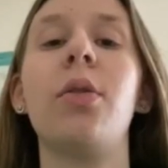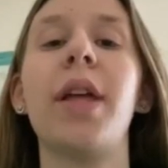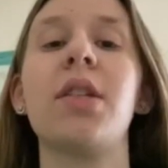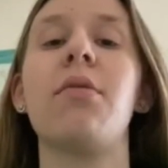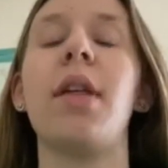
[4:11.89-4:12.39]

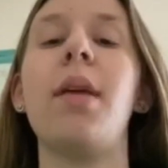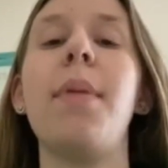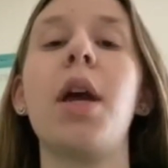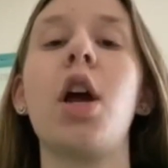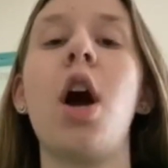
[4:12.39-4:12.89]
That's a really
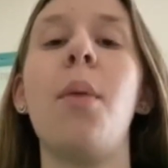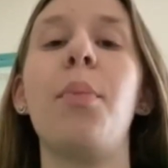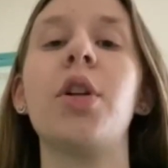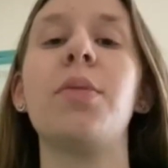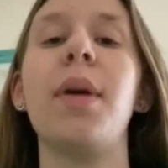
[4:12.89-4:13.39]
big
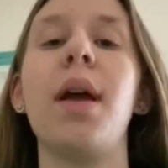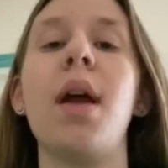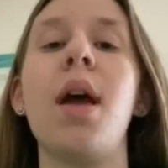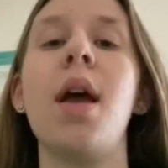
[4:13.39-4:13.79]
accomplishment,